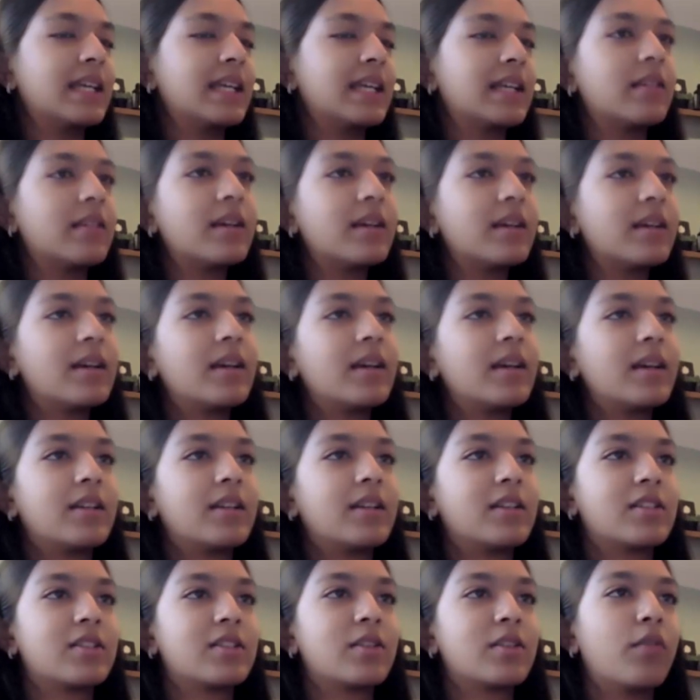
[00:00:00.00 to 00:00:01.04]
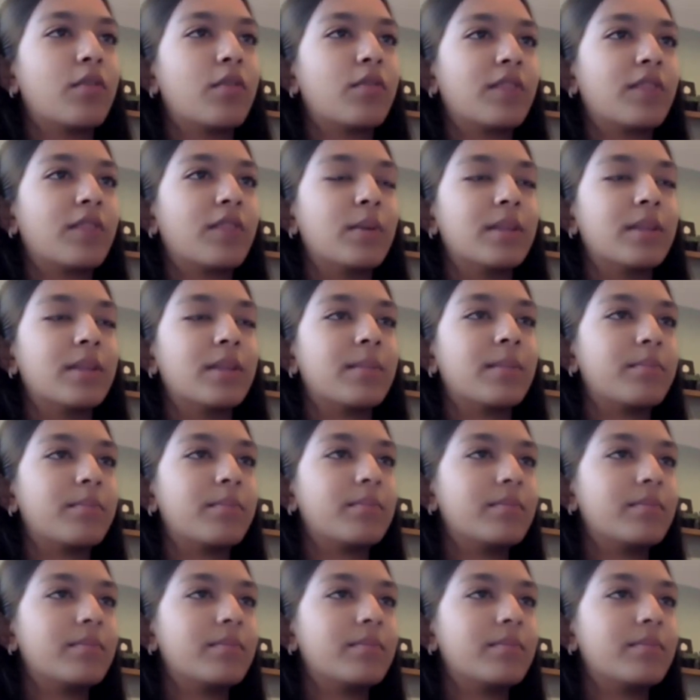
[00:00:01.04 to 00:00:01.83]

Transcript: can just go free with